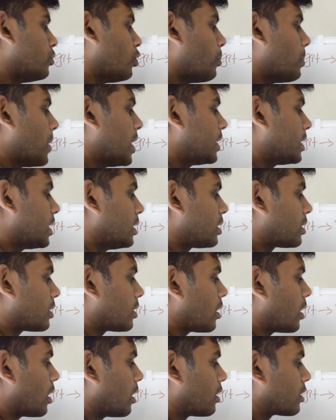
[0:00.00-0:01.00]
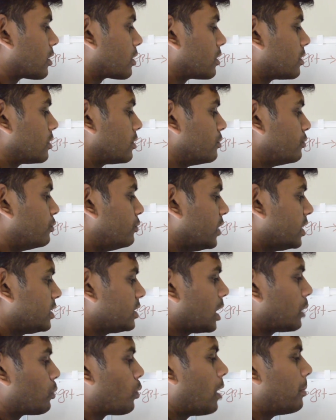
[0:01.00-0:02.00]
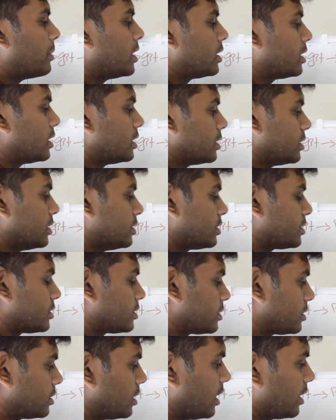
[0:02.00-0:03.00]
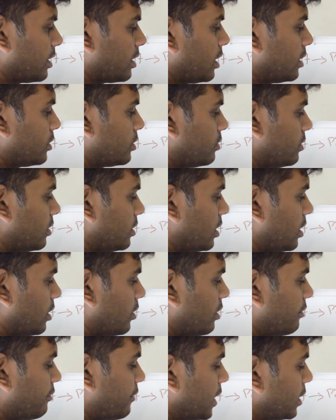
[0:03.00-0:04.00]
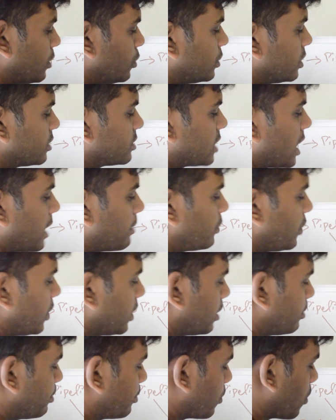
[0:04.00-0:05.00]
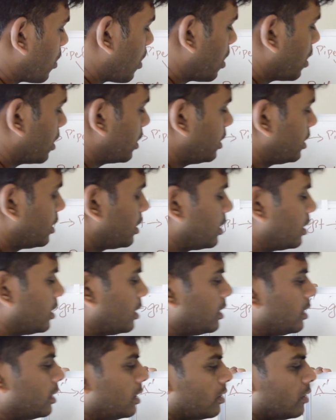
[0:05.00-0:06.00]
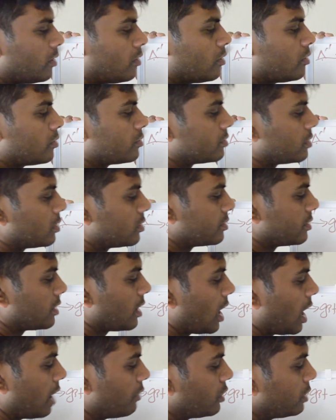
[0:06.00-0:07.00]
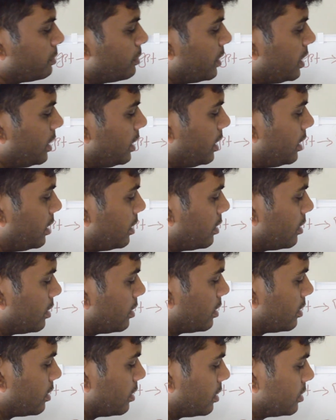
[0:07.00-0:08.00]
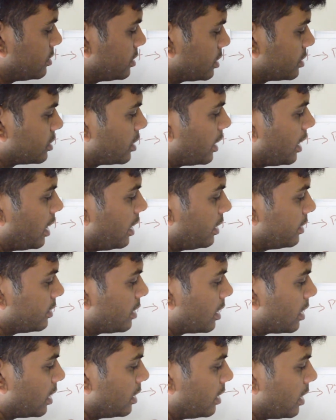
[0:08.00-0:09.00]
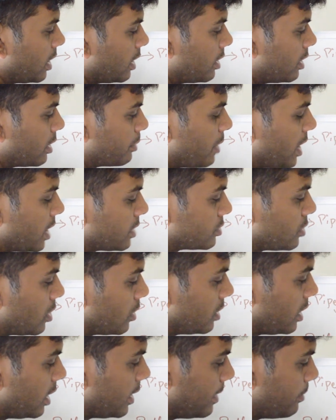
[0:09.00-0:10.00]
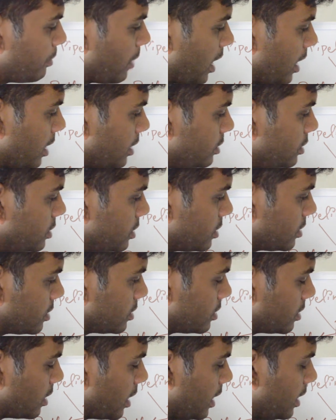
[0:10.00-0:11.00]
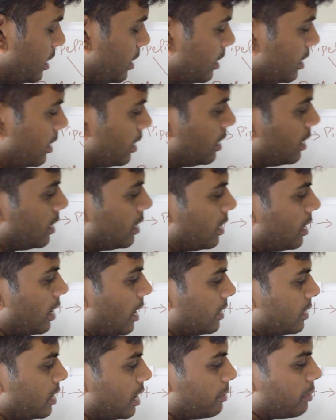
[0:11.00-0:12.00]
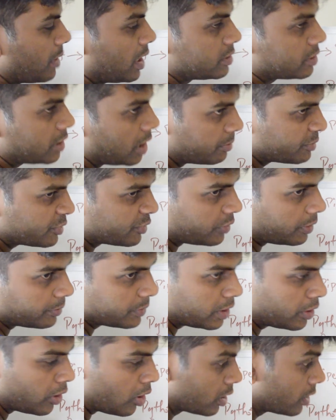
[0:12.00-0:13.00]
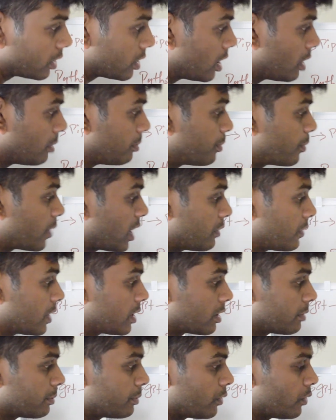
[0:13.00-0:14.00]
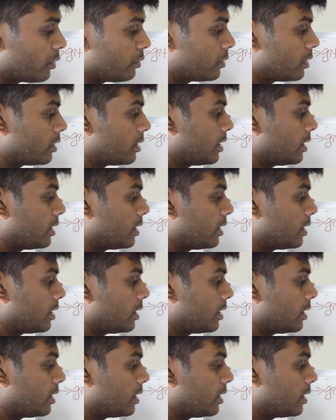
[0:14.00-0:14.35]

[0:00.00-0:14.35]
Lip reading: matter which environment it is, like it, you know, if I do the same thing in prod, I will be just creating the container based on the image, right? And the image comes from the Docker Hub private repo,